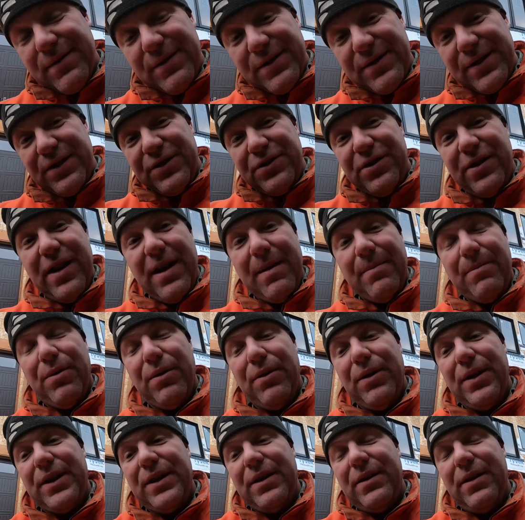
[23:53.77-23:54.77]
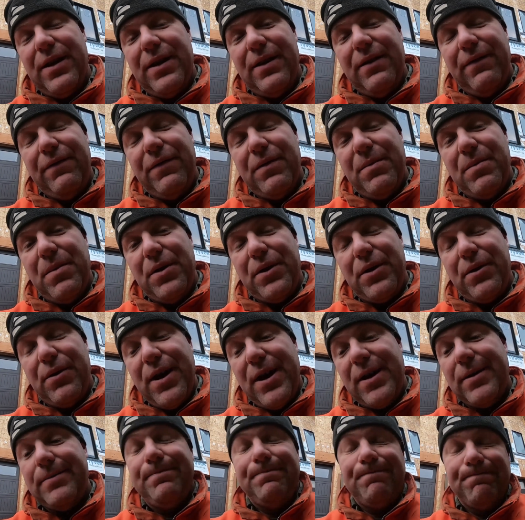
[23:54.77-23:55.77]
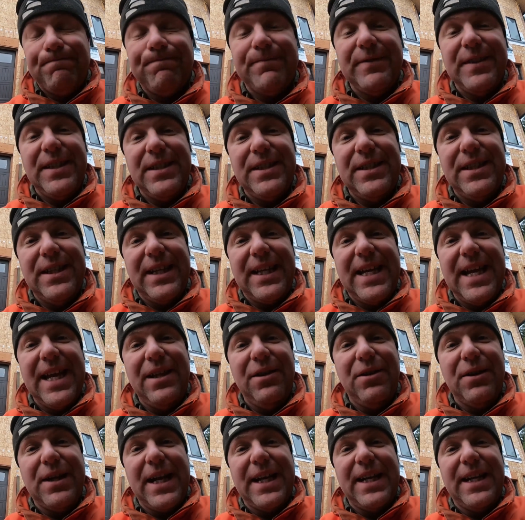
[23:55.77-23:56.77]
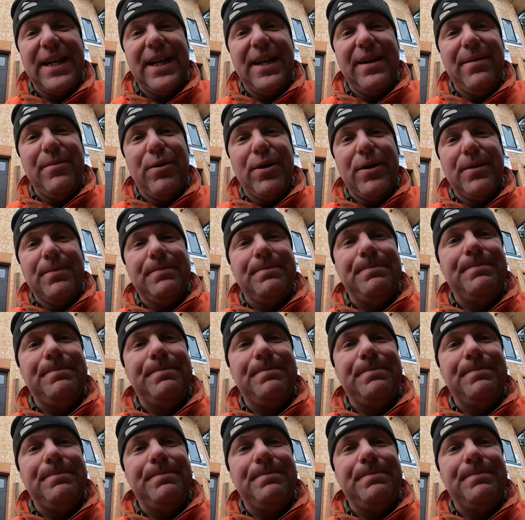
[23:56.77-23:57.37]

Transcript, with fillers: since you're not pulling the Fumoto out, can't look at it anymore.